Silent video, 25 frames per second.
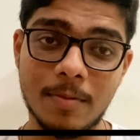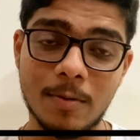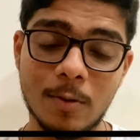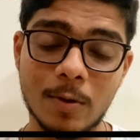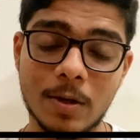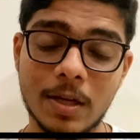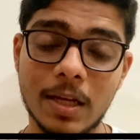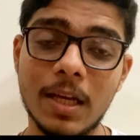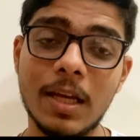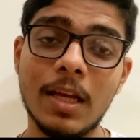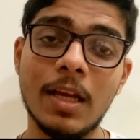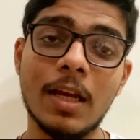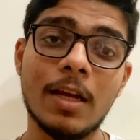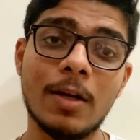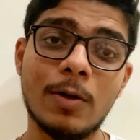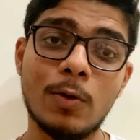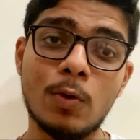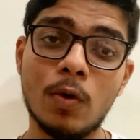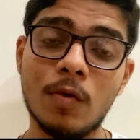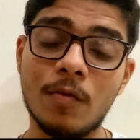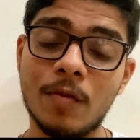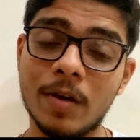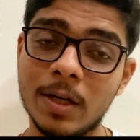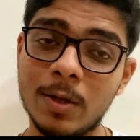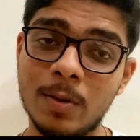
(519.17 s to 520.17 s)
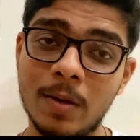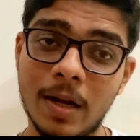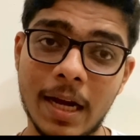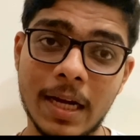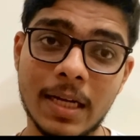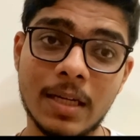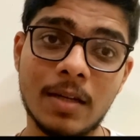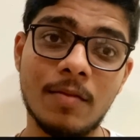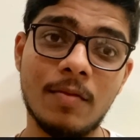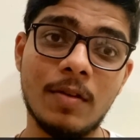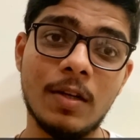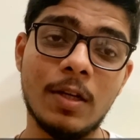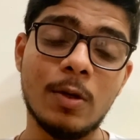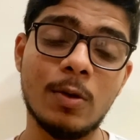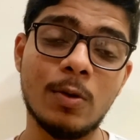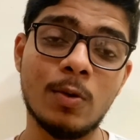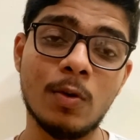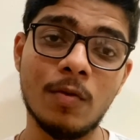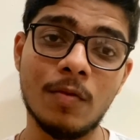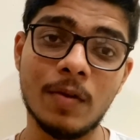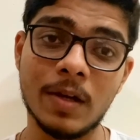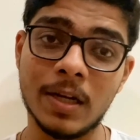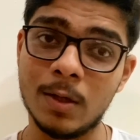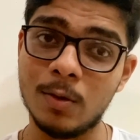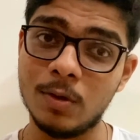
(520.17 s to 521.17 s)
Okay, don't forget to like the video,
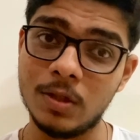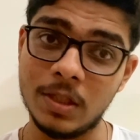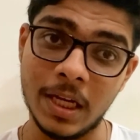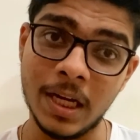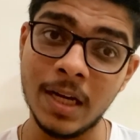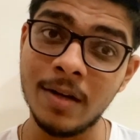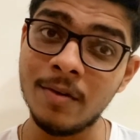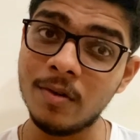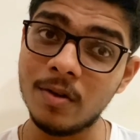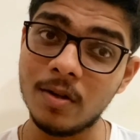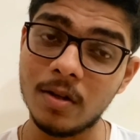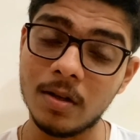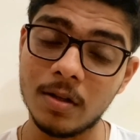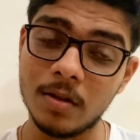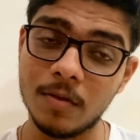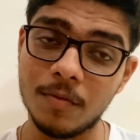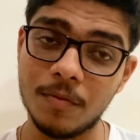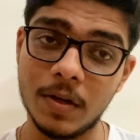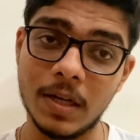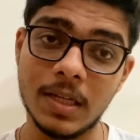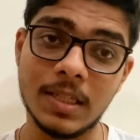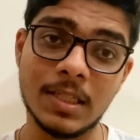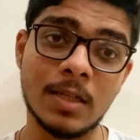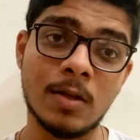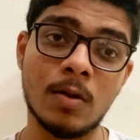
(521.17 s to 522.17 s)
don't forget to share it with your friends,